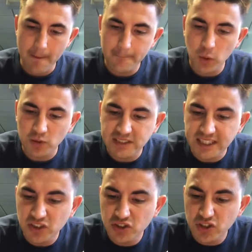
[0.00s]
Poor
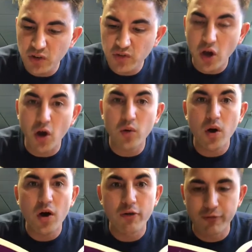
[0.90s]
teachers don't know
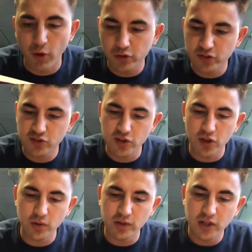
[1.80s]
what to
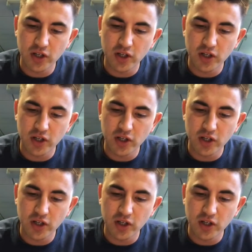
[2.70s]
do.